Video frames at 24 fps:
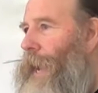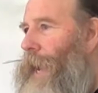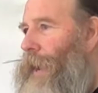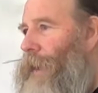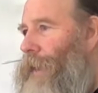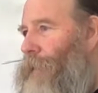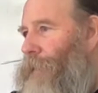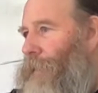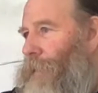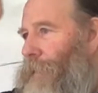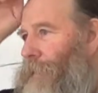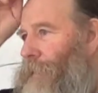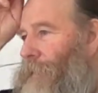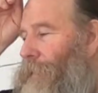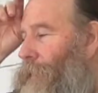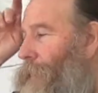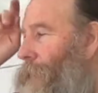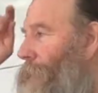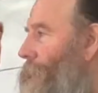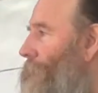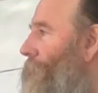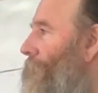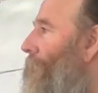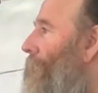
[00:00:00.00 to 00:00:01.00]
out,
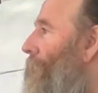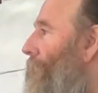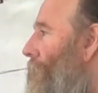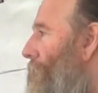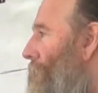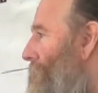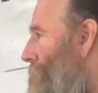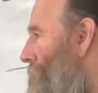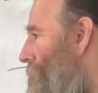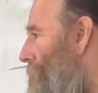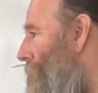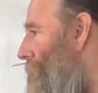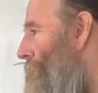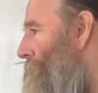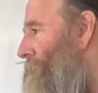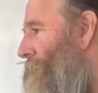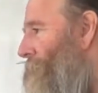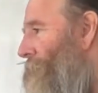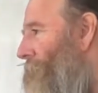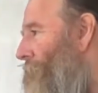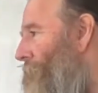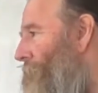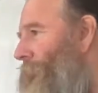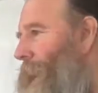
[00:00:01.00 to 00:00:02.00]
you think, oh, okay,
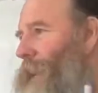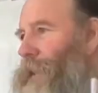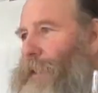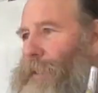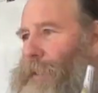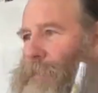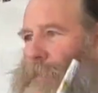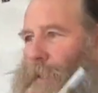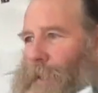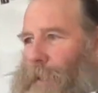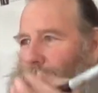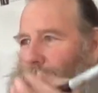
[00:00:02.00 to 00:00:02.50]
that has to be